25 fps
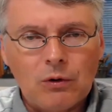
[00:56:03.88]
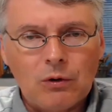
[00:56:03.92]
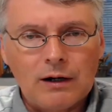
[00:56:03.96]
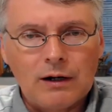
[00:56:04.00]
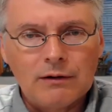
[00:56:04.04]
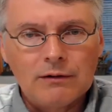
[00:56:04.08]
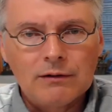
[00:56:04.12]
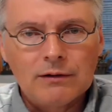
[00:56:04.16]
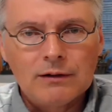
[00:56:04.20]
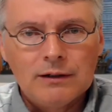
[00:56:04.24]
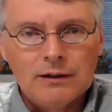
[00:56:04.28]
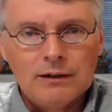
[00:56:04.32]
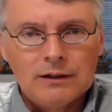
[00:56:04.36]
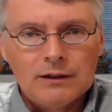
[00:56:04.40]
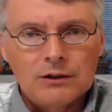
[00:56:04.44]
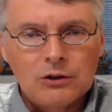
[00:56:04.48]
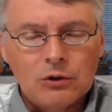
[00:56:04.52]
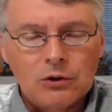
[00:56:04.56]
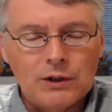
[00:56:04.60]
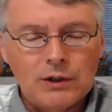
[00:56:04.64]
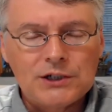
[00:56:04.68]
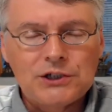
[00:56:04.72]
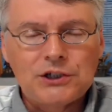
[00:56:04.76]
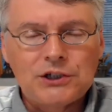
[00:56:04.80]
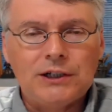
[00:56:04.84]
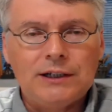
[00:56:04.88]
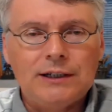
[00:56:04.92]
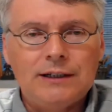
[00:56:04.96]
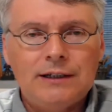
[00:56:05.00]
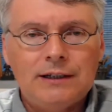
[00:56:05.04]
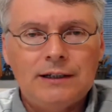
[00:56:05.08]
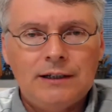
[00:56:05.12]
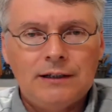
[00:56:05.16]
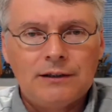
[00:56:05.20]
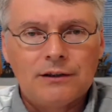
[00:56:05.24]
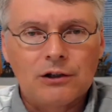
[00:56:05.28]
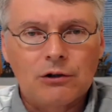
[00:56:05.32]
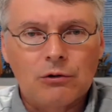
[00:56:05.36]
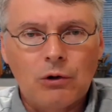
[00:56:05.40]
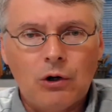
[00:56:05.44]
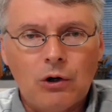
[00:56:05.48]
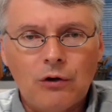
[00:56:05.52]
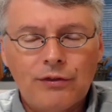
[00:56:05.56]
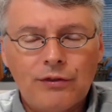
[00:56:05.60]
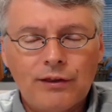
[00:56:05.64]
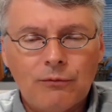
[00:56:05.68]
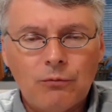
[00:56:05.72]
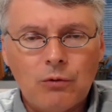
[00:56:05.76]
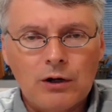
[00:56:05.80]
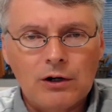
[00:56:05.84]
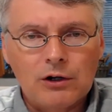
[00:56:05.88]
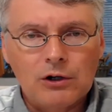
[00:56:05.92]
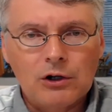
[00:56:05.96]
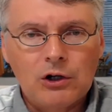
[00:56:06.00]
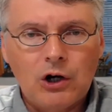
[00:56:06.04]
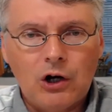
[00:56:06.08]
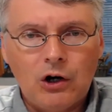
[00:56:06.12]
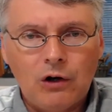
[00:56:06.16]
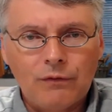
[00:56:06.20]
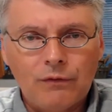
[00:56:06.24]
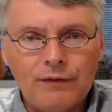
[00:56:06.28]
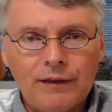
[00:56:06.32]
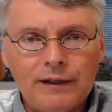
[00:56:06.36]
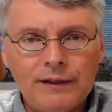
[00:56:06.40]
are Christian, the growth of what are called